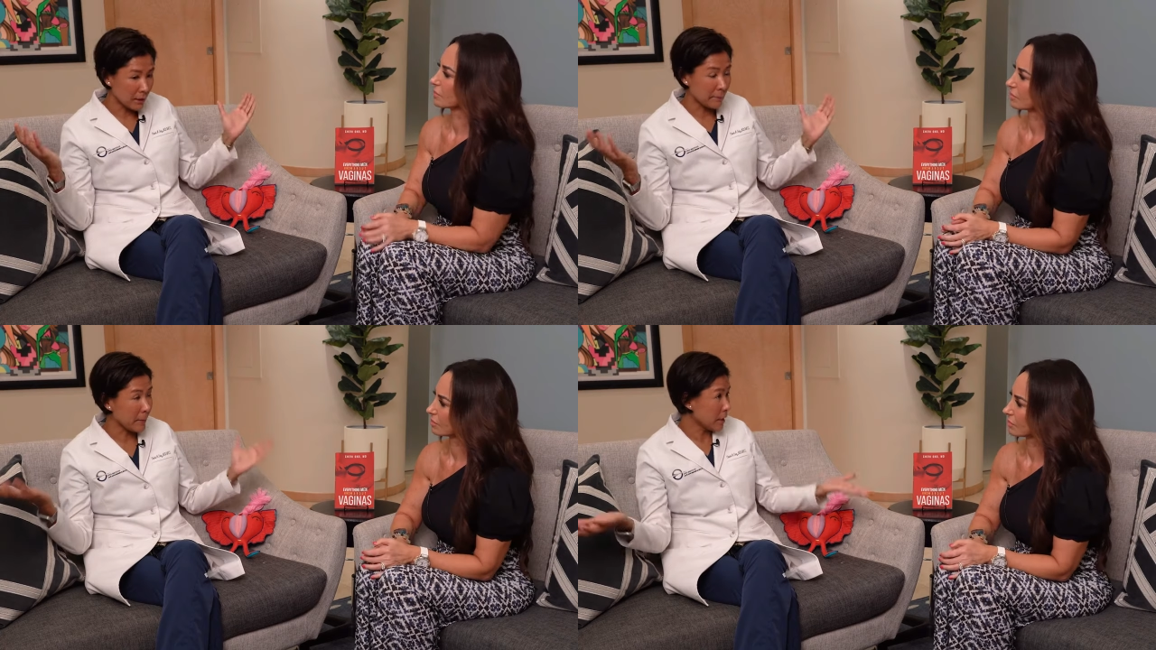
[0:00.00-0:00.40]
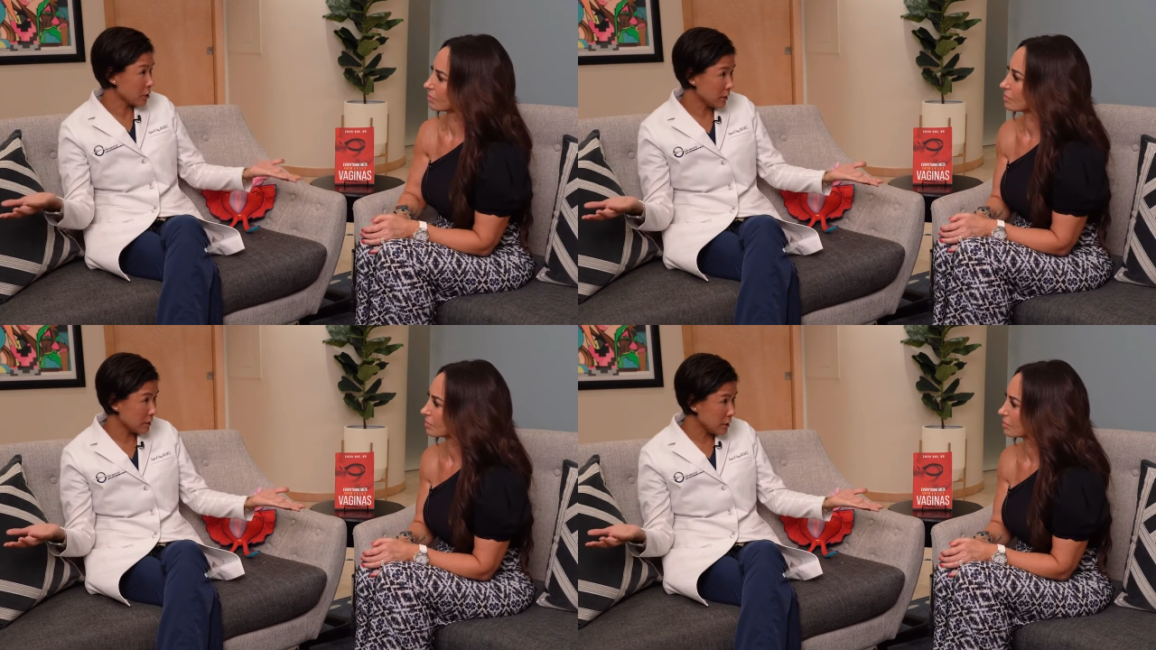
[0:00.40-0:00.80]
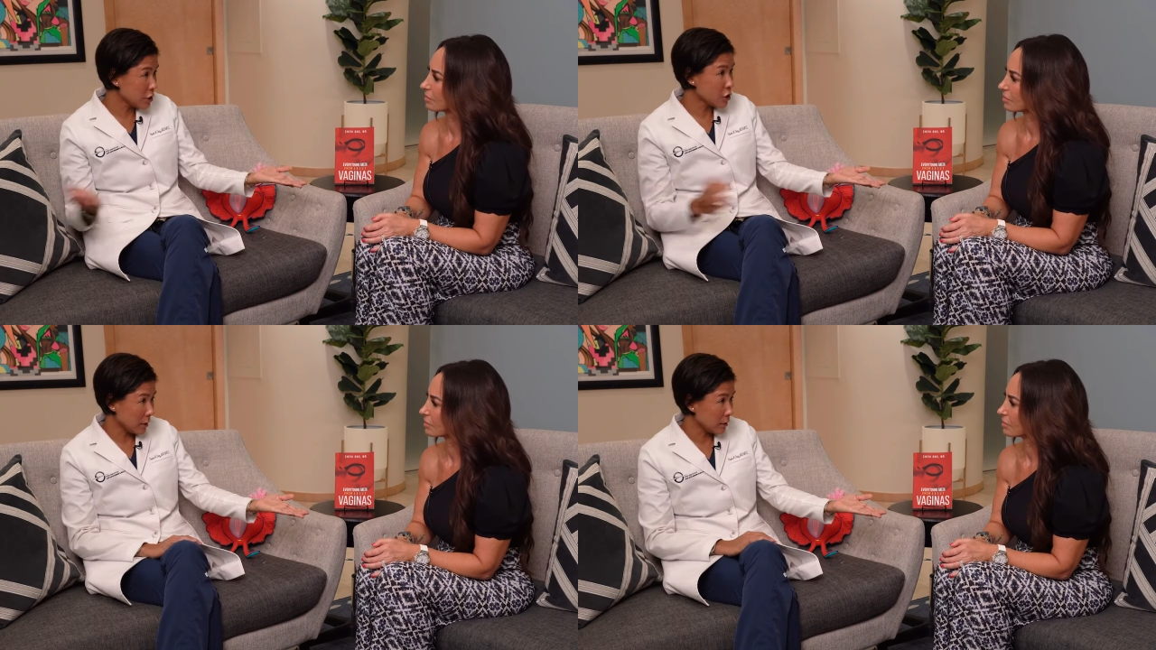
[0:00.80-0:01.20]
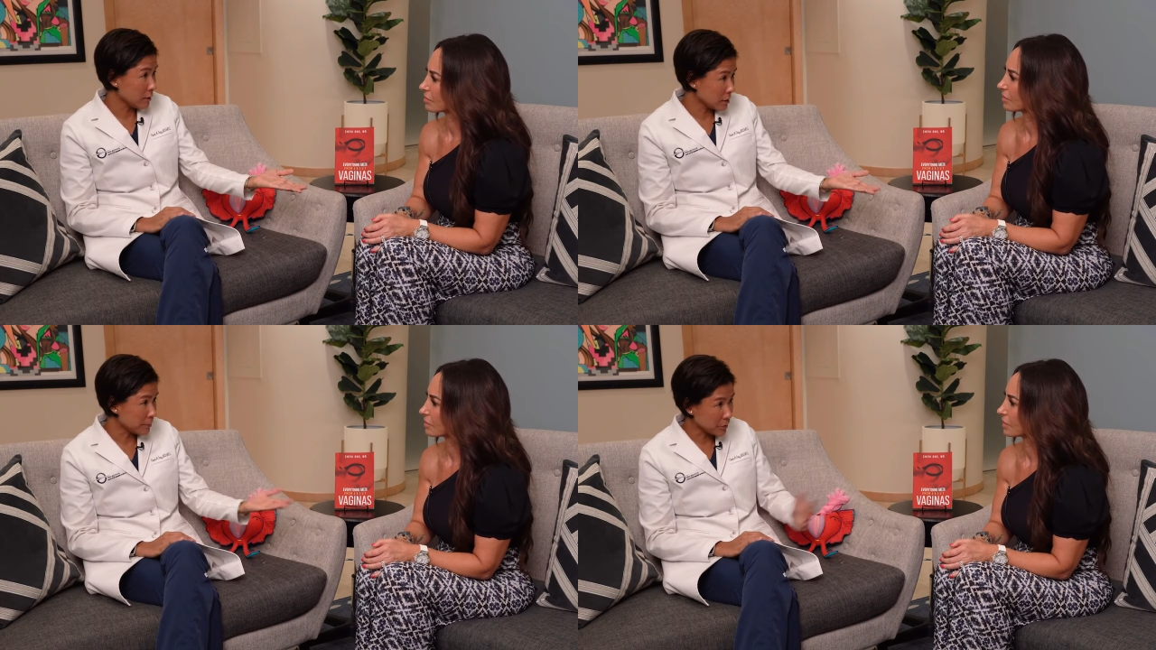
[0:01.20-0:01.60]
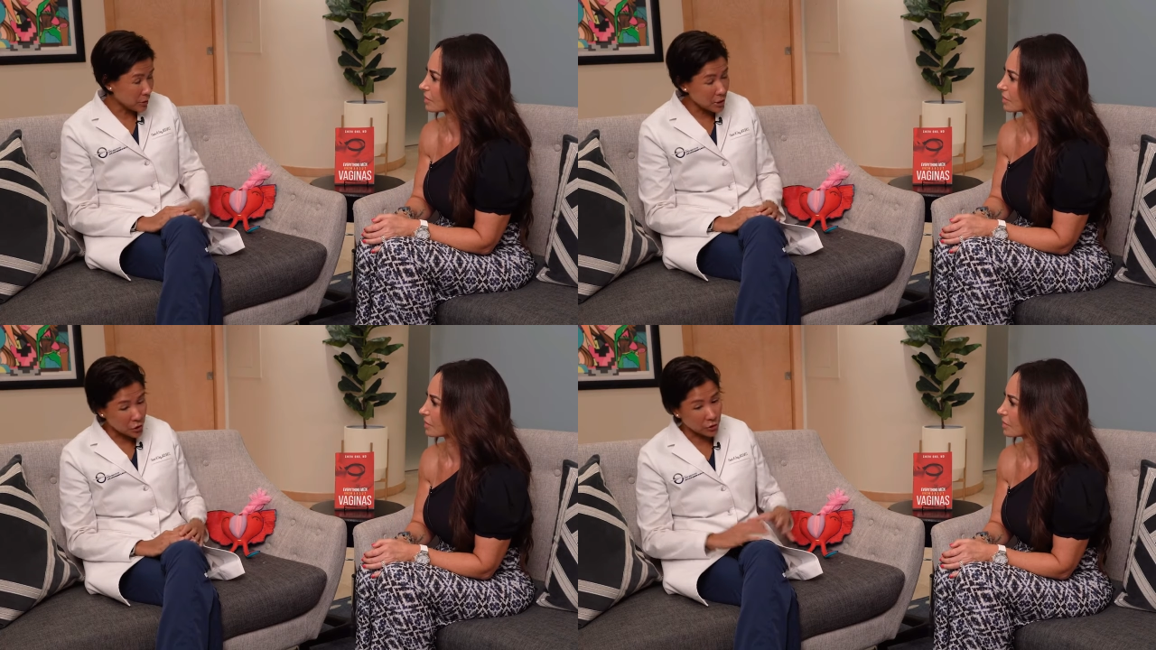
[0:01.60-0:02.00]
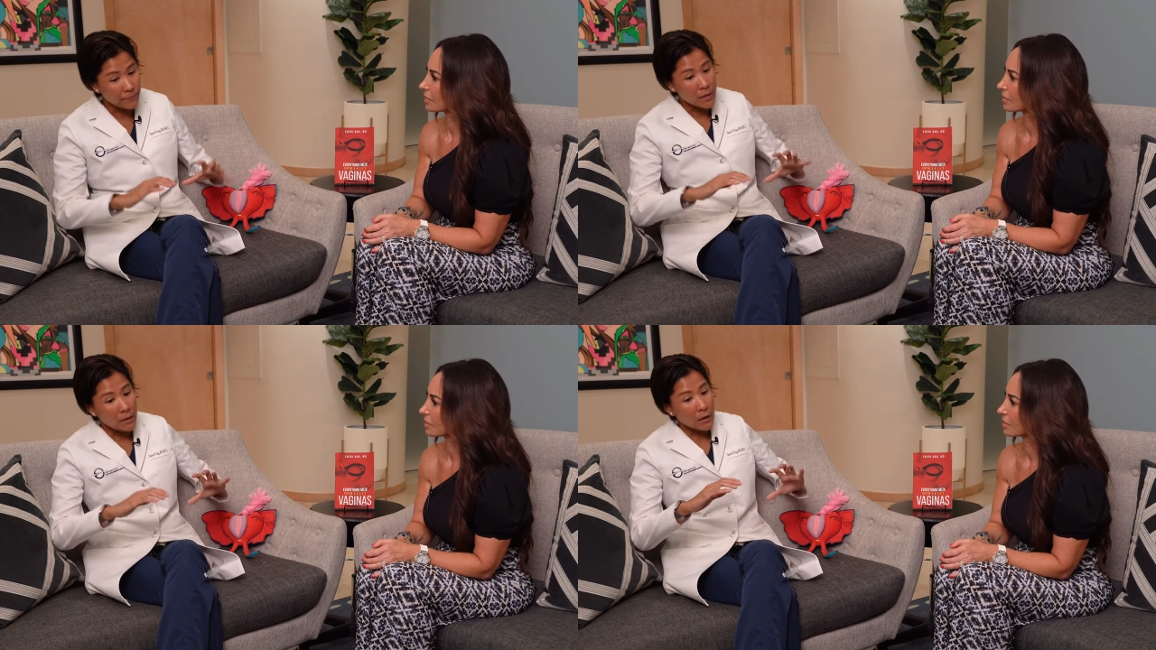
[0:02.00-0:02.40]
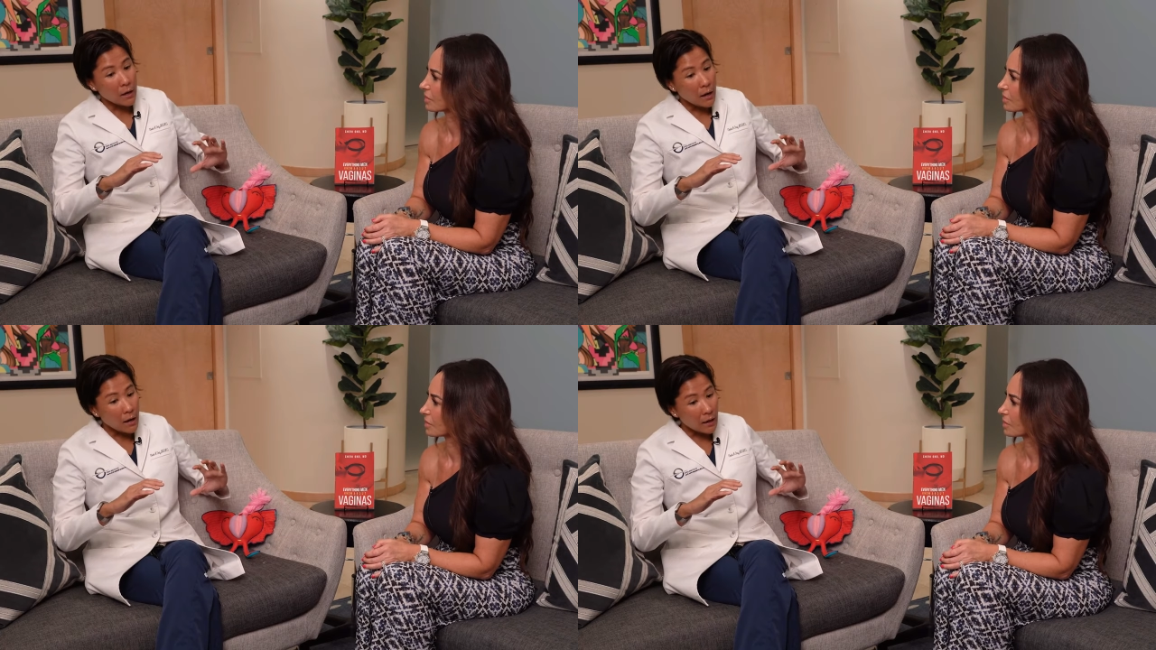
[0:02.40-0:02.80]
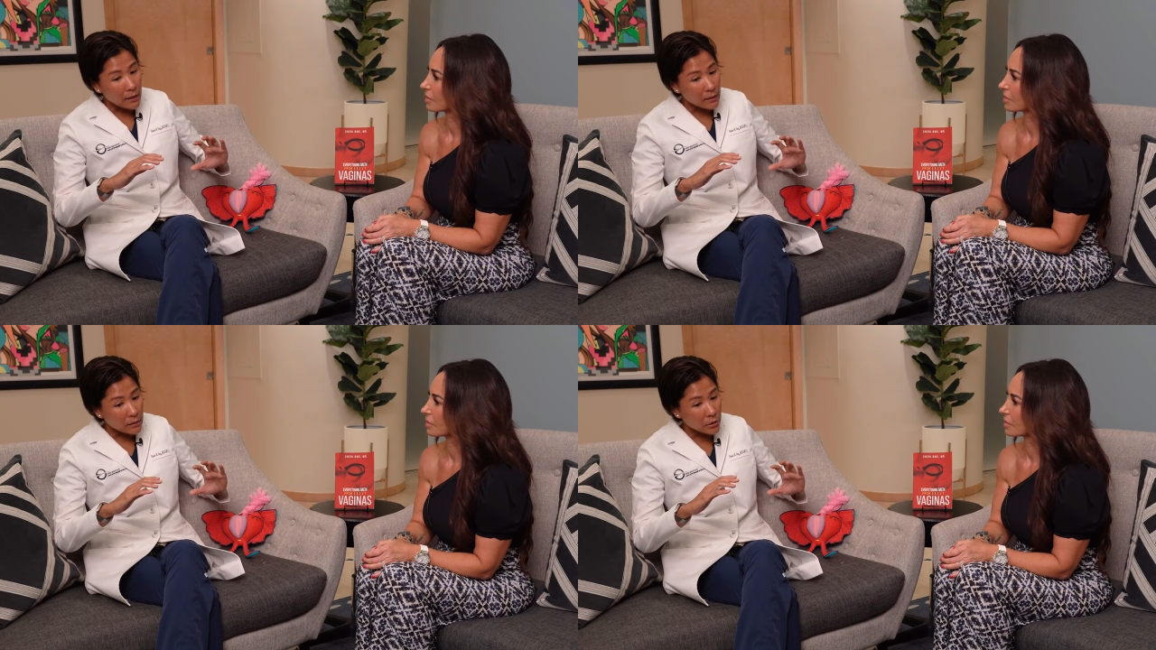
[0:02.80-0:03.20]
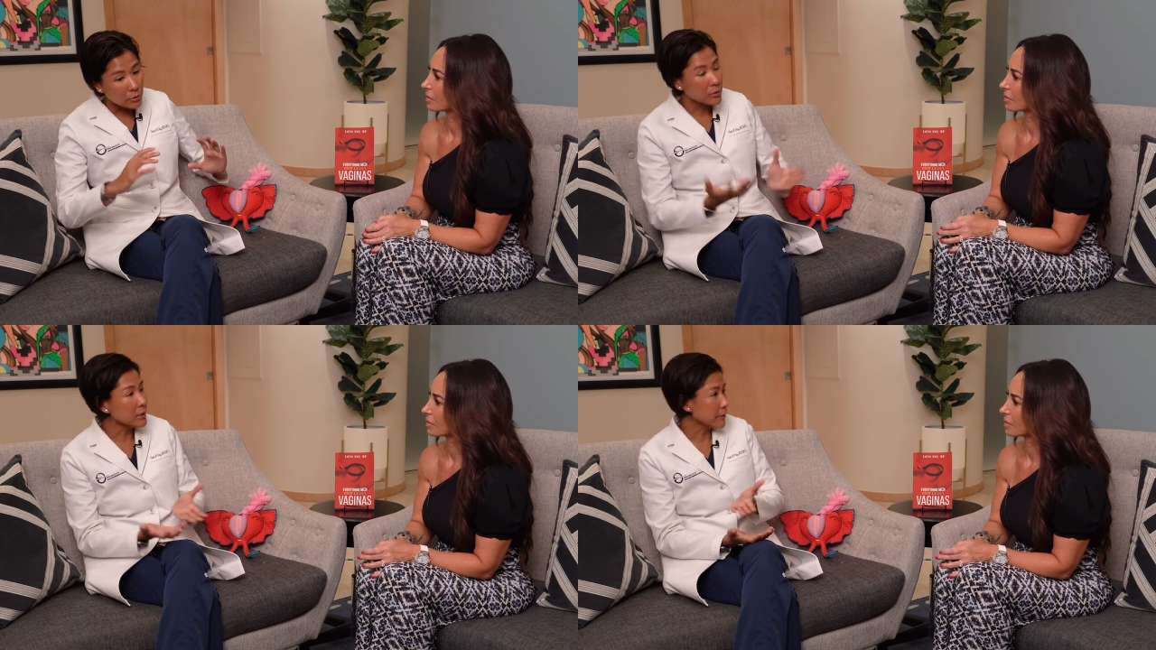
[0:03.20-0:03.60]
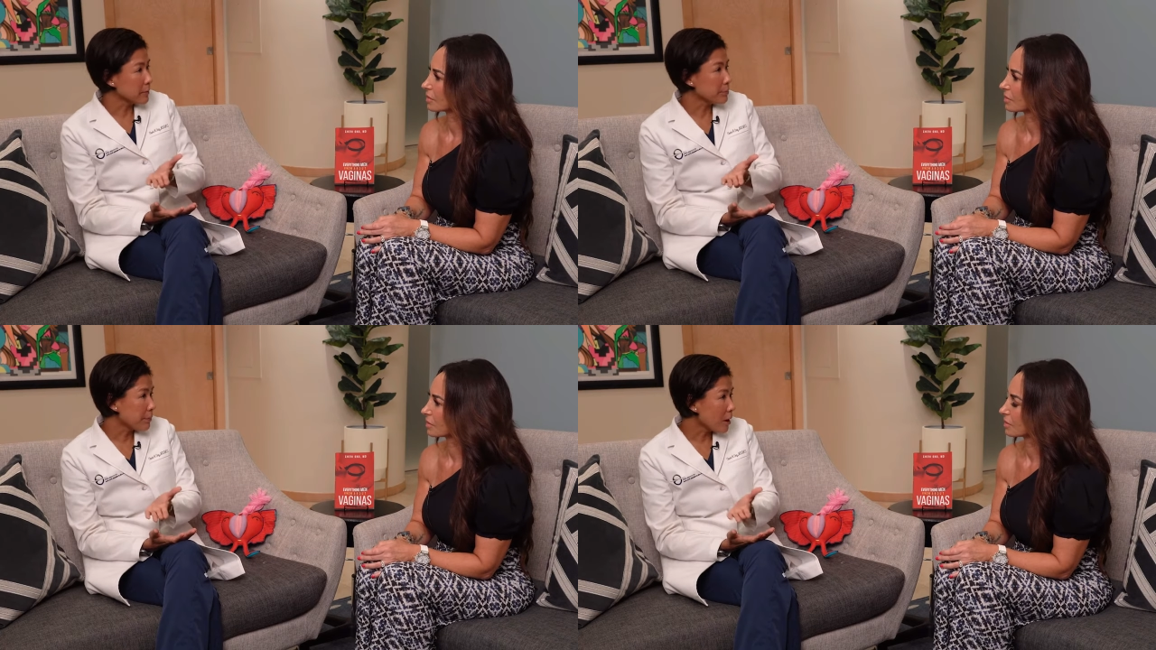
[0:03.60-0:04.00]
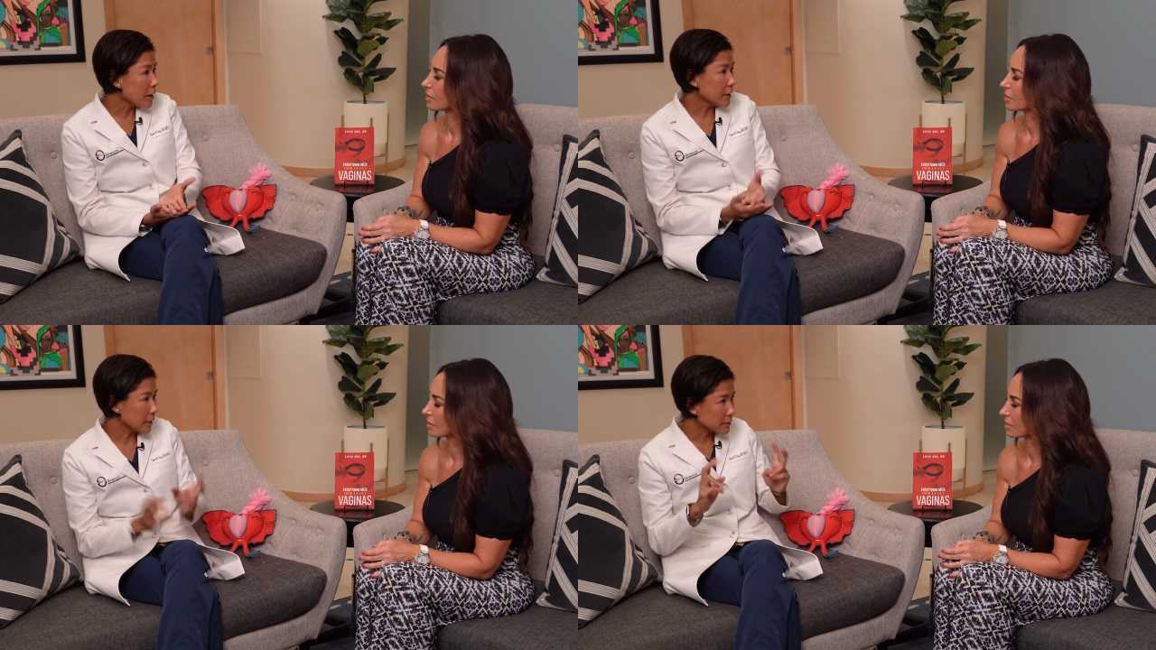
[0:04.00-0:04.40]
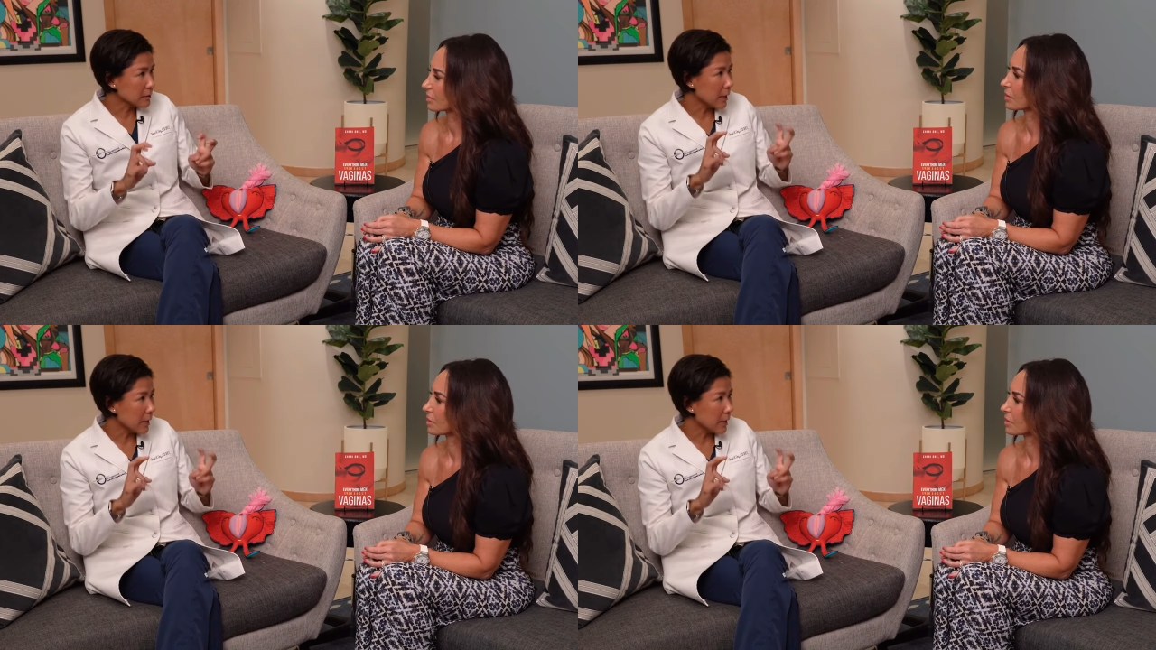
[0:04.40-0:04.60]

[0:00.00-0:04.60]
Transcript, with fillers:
Speaker 1: and I'm actually teaching this procedure. I use different products